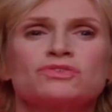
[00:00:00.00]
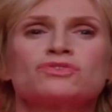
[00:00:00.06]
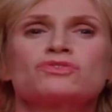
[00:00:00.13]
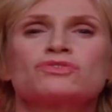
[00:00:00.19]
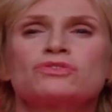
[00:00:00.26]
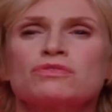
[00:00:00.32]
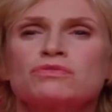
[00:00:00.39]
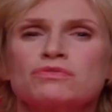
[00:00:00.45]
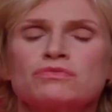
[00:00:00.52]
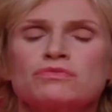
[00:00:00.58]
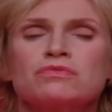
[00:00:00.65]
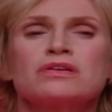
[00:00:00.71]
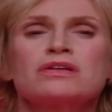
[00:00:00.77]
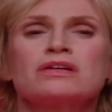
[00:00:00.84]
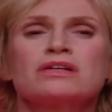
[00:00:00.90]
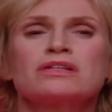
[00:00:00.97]
that is
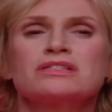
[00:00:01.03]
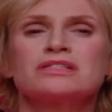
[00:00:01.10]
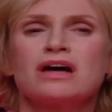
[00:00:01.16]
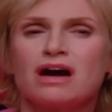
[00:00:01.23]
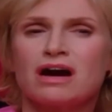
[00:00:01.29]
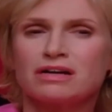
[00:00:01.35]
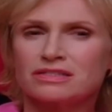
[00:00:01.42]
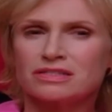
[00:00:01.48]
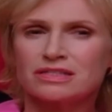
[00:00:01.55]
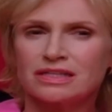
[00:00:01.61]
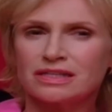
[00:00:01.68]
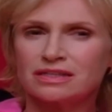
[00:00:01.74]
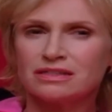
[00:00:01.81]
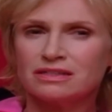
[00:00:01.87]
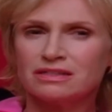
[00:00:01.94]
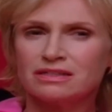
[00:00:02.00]
so
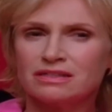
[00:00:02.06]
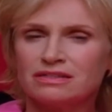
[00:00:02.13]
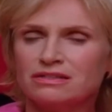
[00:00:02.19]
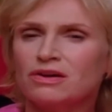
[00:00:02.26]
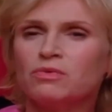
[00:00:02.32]
toxic.